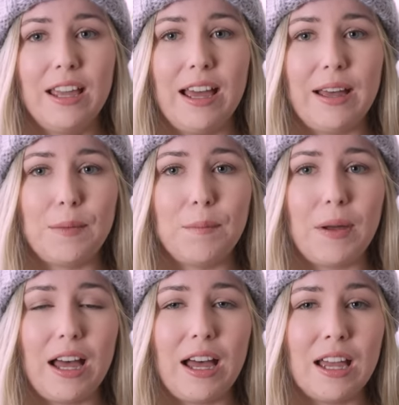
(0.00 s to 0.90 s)
Um,
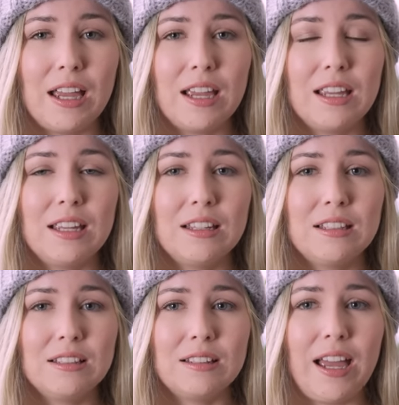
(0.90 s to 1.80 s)
I
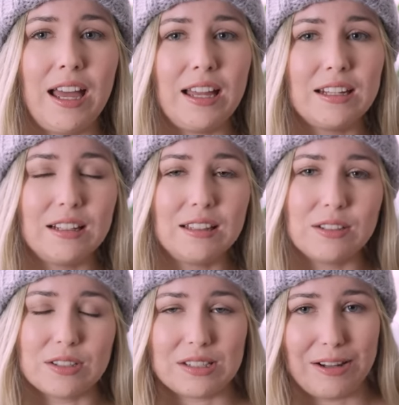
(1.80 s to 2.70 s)
had a
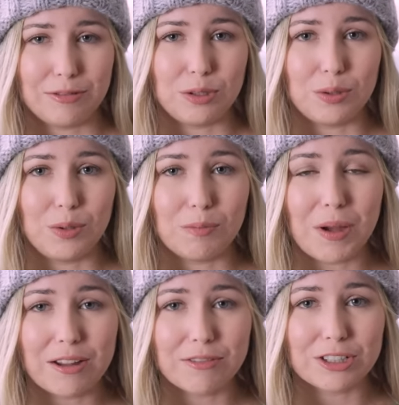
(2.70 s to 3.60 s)
little snafu with
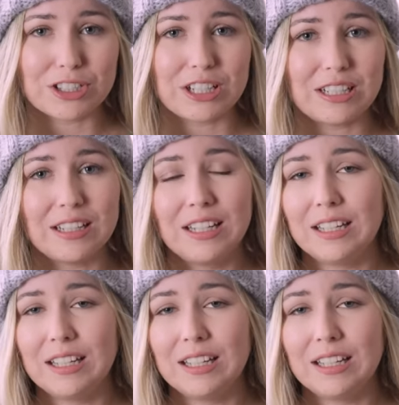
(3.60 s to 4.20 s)
my version,